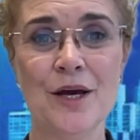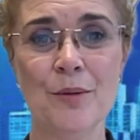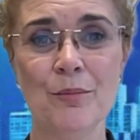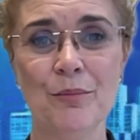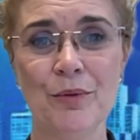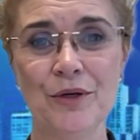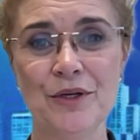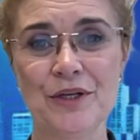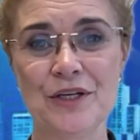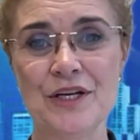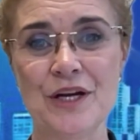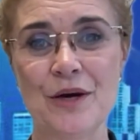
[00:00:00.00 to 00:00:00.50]

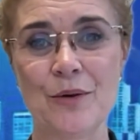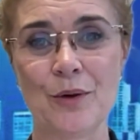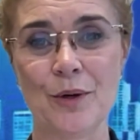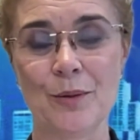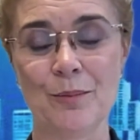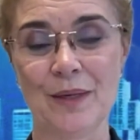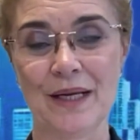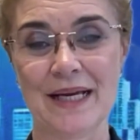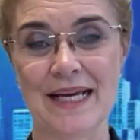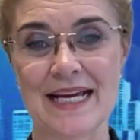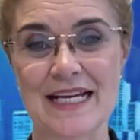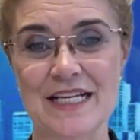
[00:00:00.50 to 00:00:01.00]
book a no
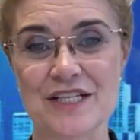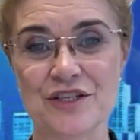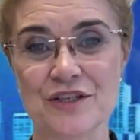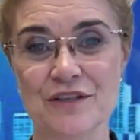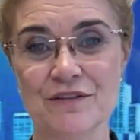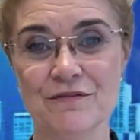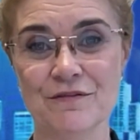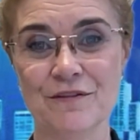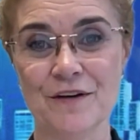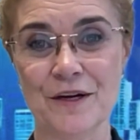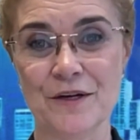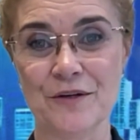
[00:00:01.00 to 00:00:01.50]

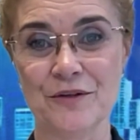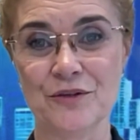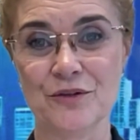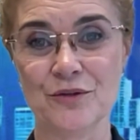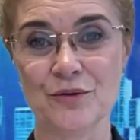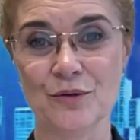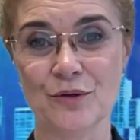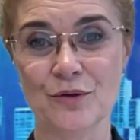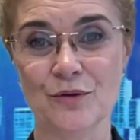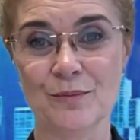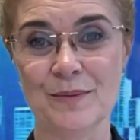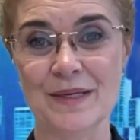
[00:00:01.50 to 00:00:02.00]
obligation phone
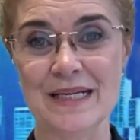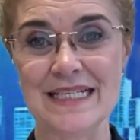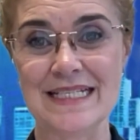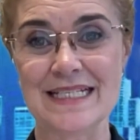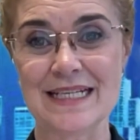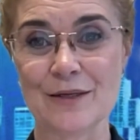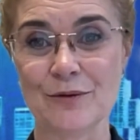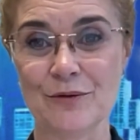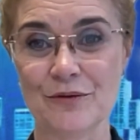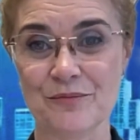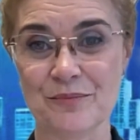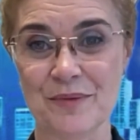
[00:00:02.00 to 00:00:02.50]
call or
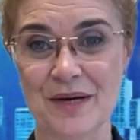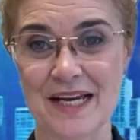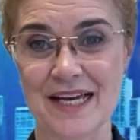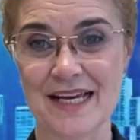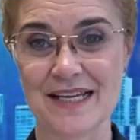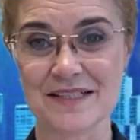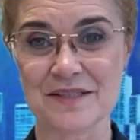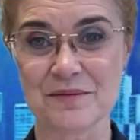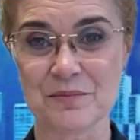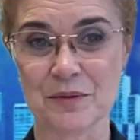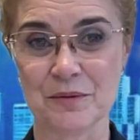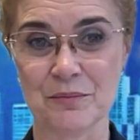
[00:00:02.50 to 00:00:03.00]
meeting with my
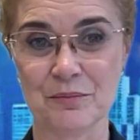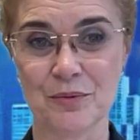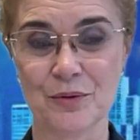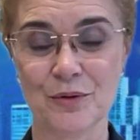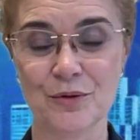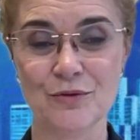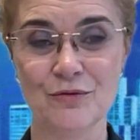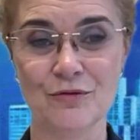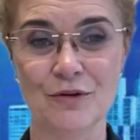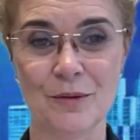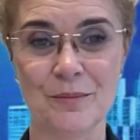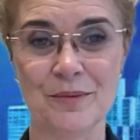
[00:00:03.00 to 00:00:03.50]
husband,
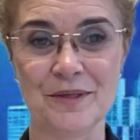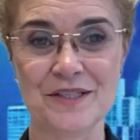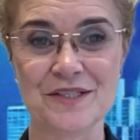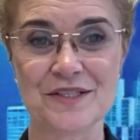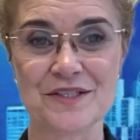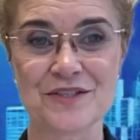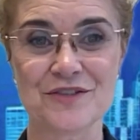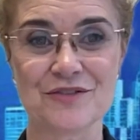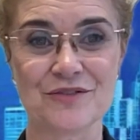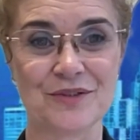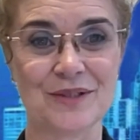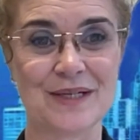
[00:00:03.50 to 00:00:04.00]
Paul
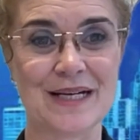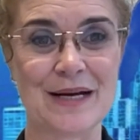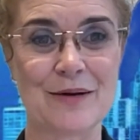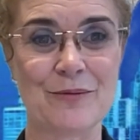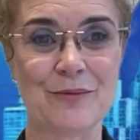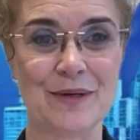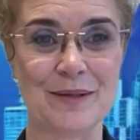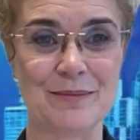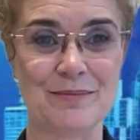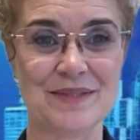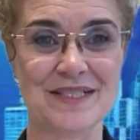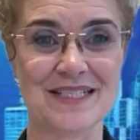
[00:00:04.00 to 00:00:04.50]
Roberts, through our
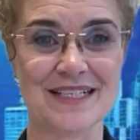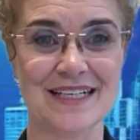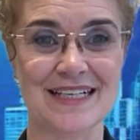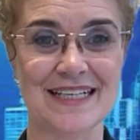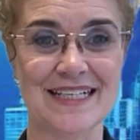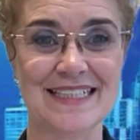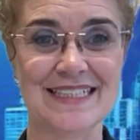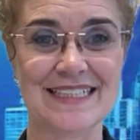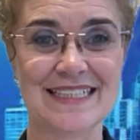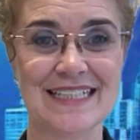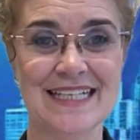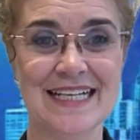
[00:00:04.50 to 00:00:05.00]

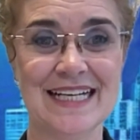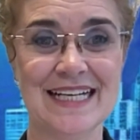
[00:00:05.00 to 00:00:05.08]
website.